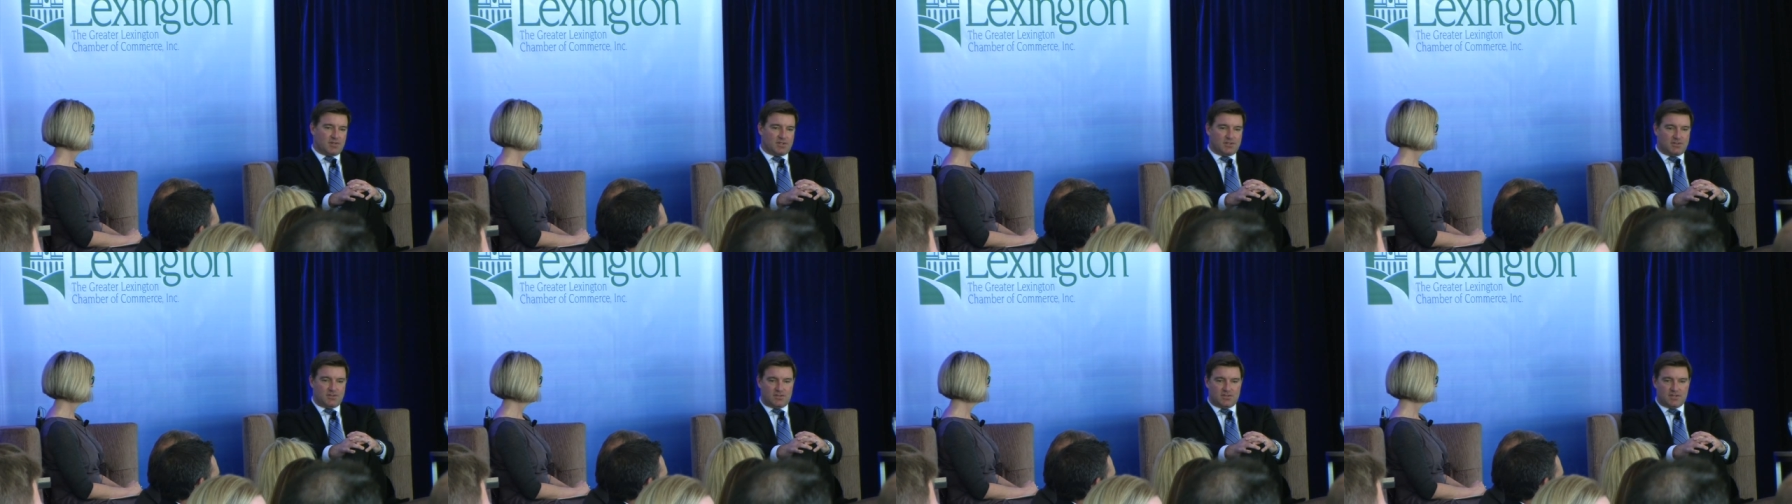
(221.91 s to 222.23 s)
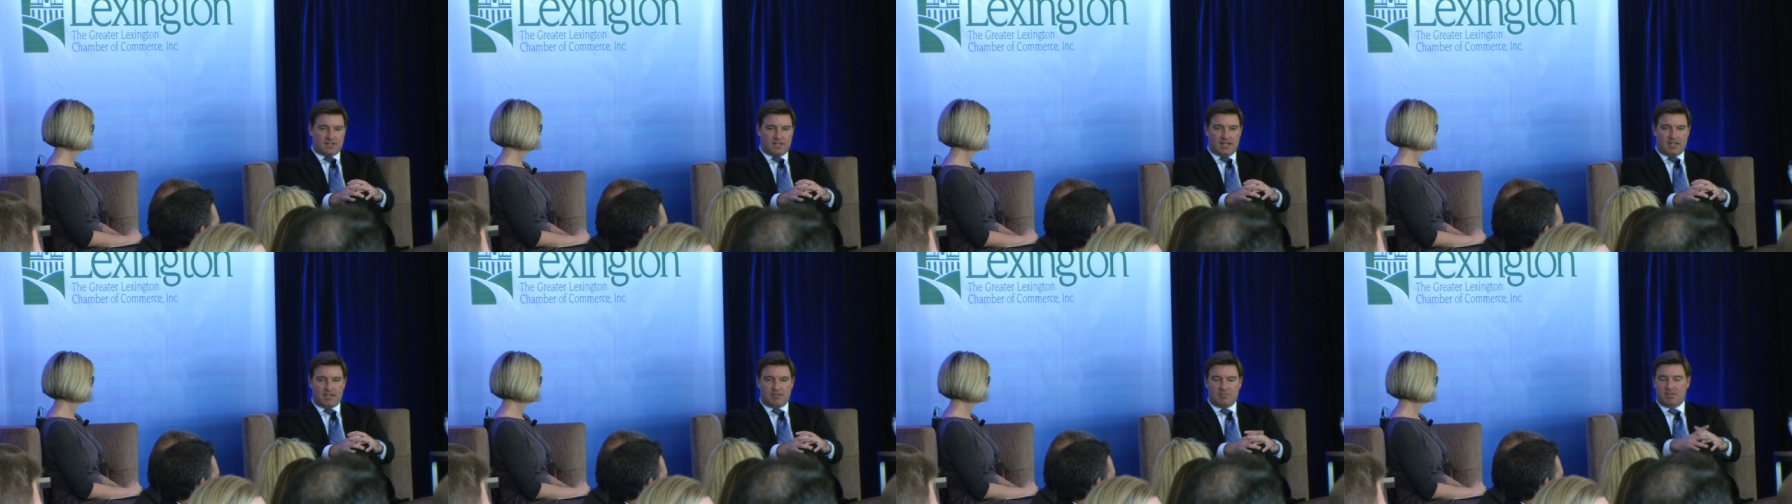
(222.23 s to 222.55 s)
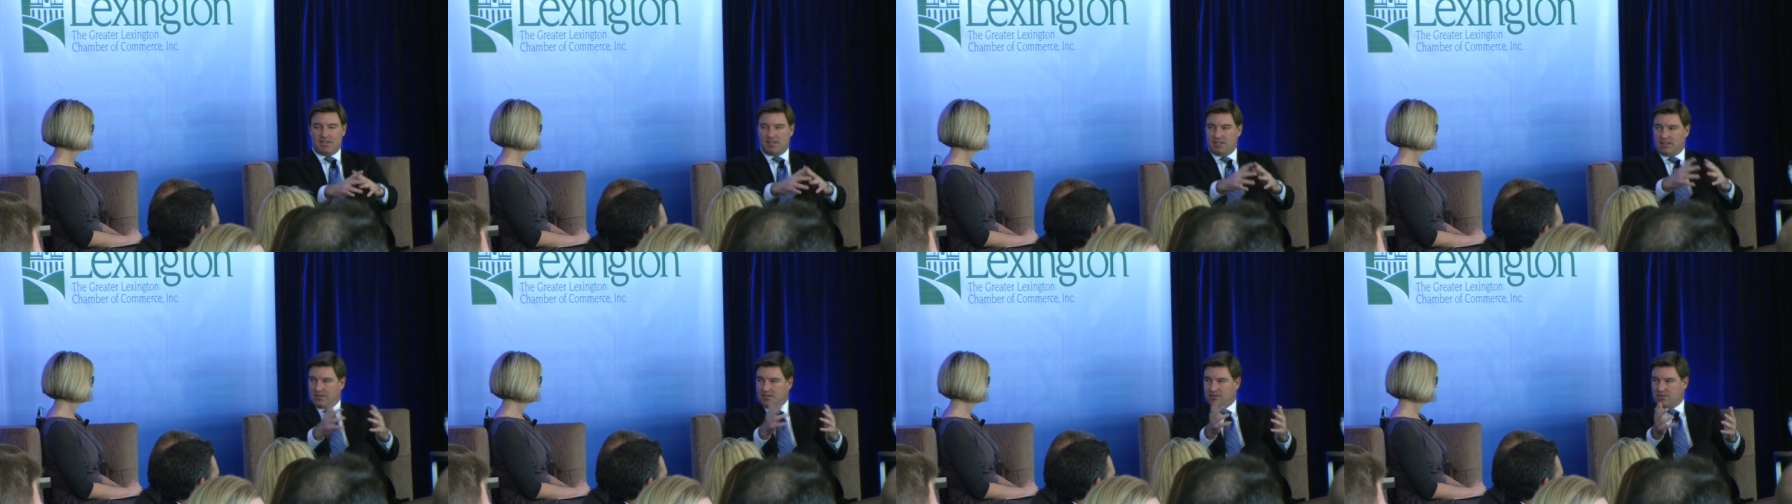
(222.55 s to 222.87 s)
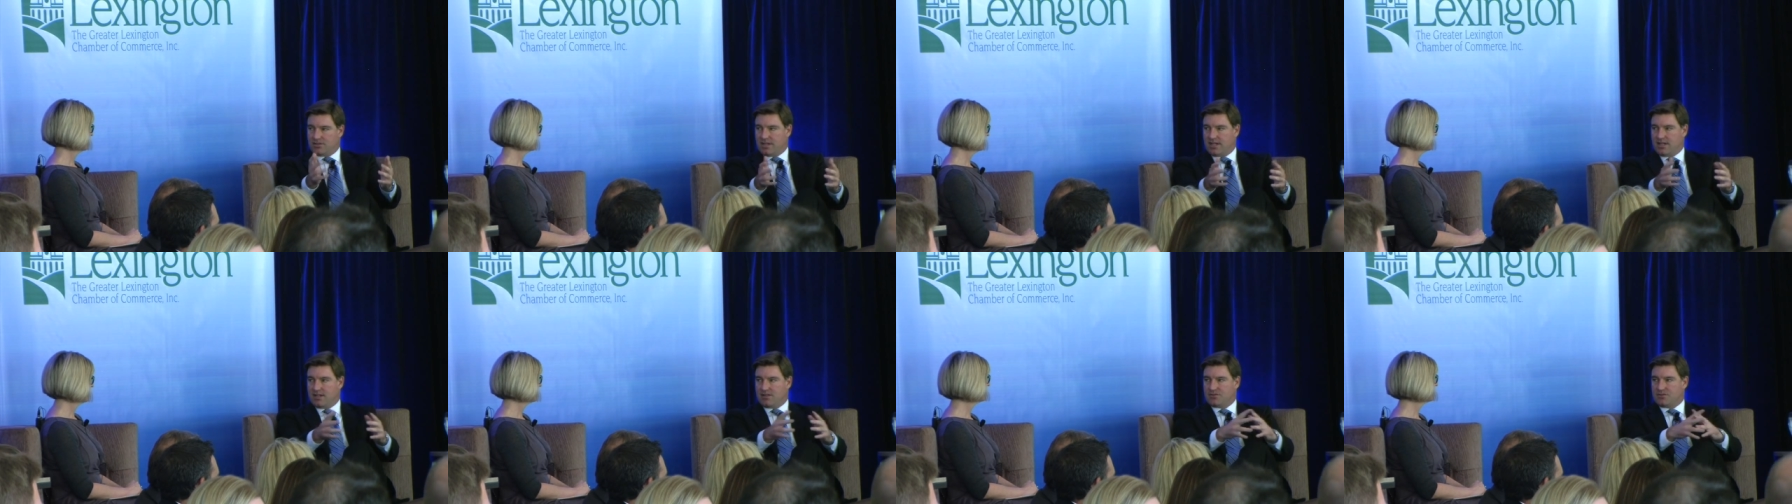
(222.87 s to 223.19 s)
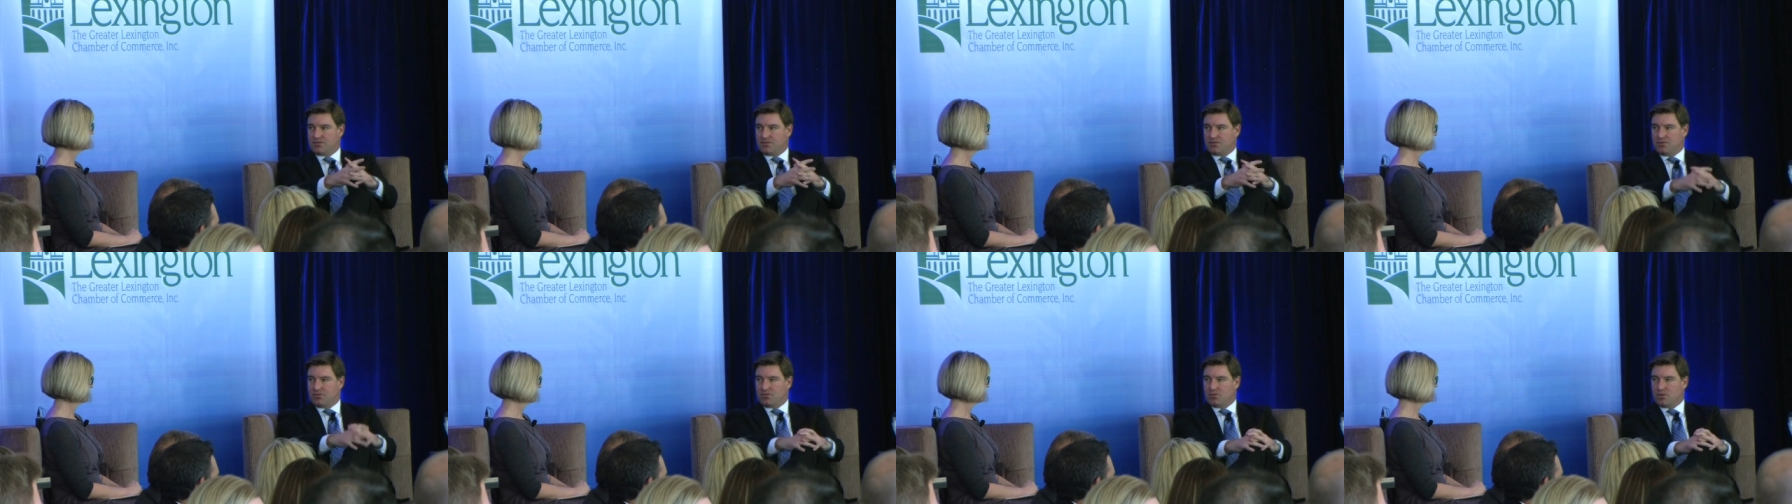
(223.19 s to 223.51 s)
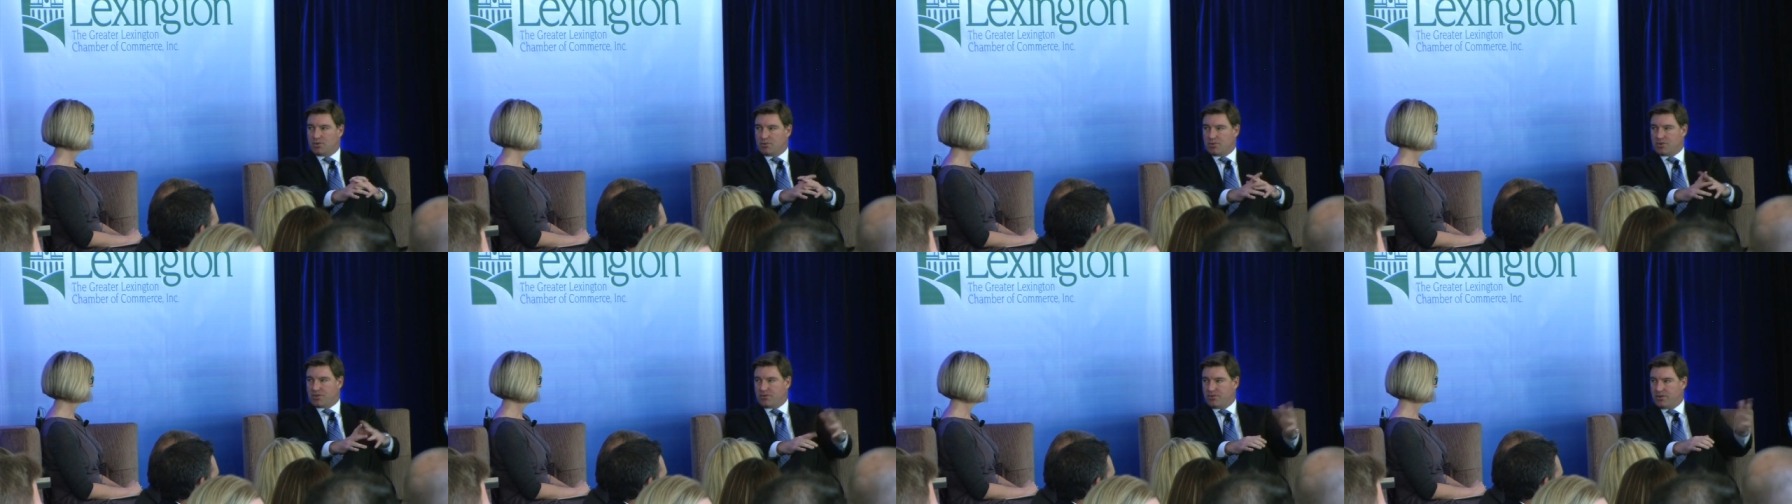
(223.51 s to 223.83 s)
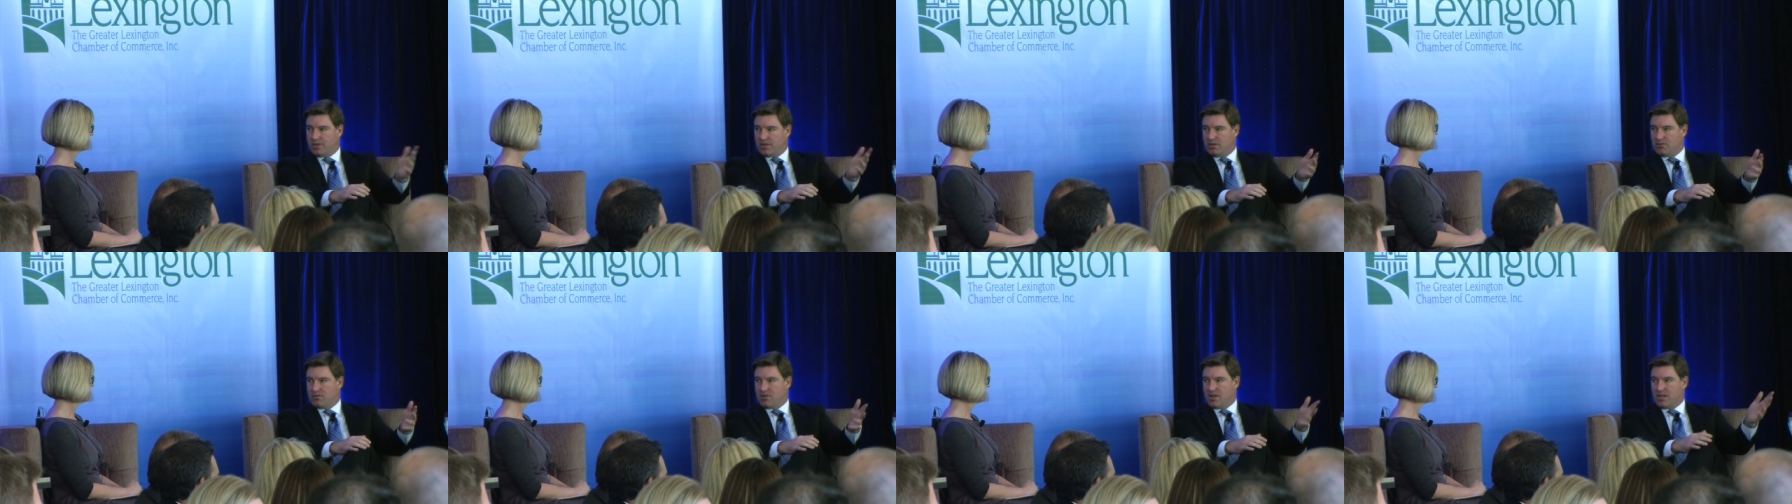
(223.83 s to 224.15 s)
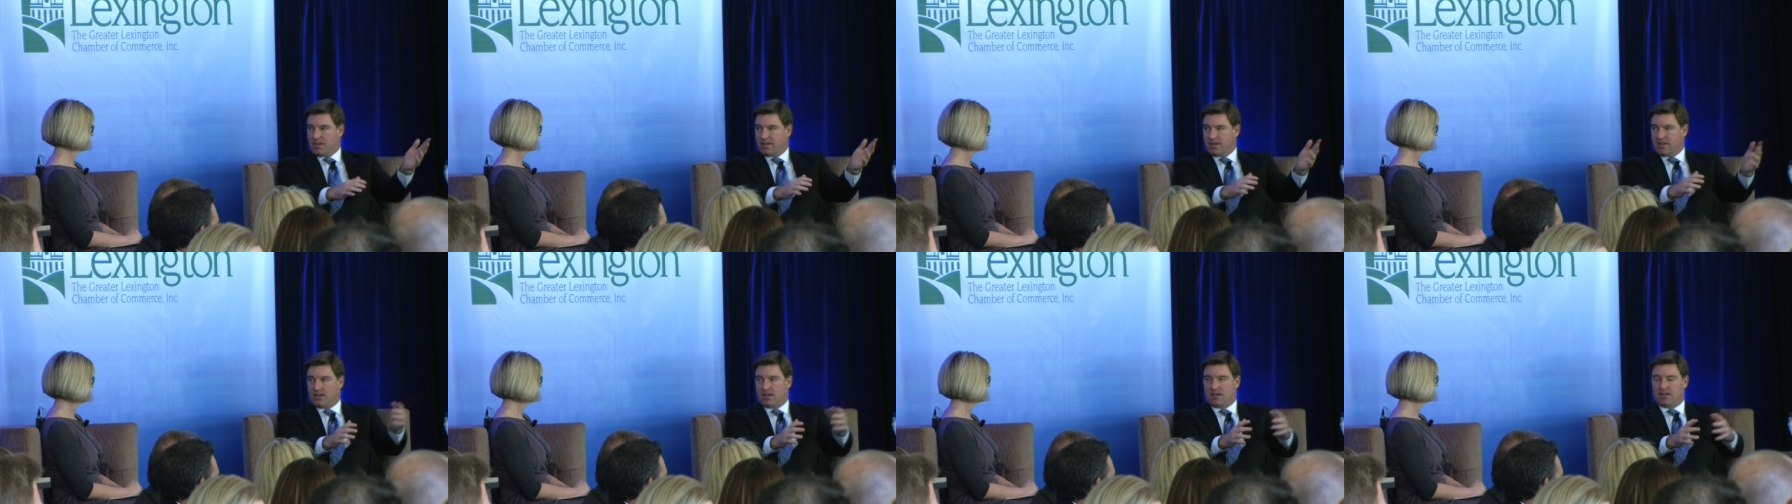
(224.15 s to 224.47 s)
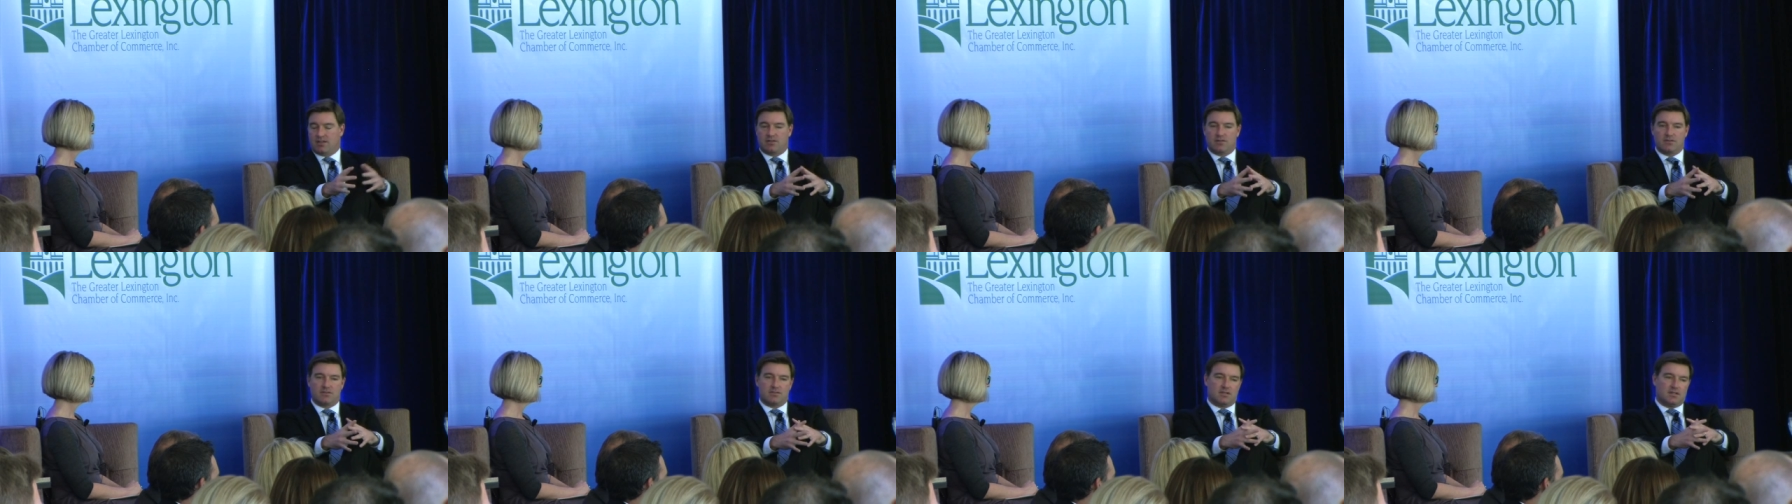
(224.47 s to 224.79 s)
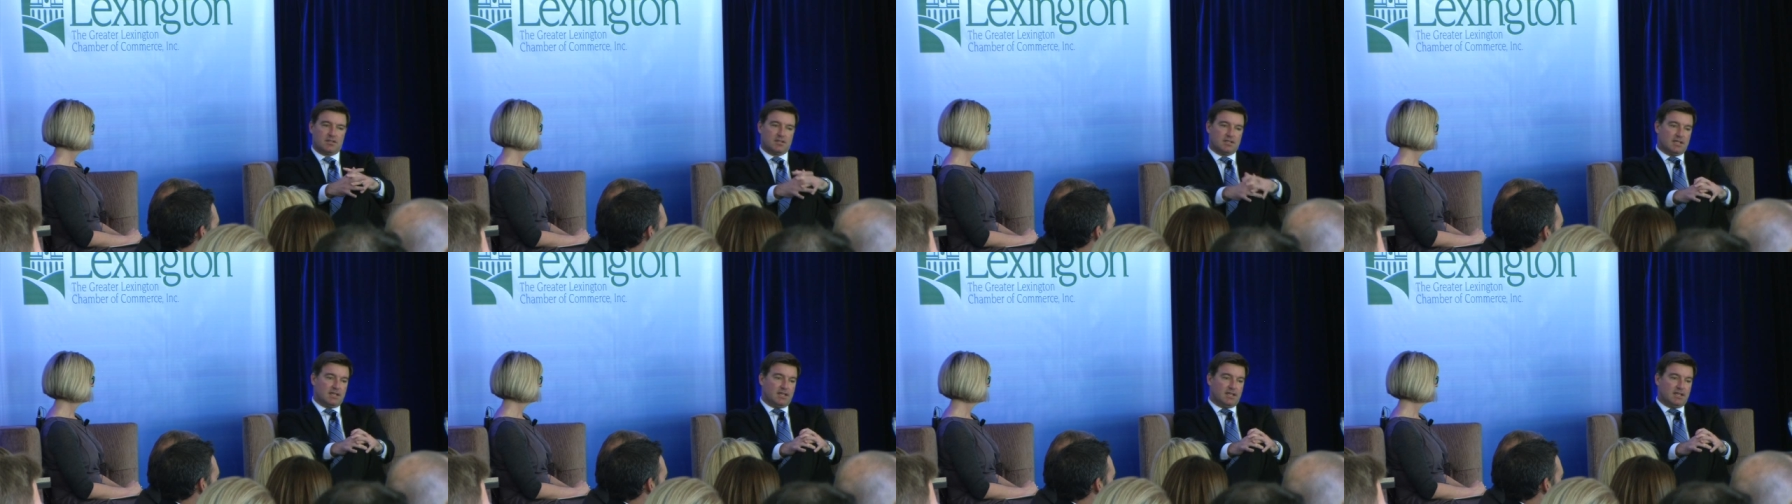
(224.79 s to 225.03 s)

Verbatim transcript: "Why don't you stay and be legal counsel? You'll work with Crit Llewellyn and others."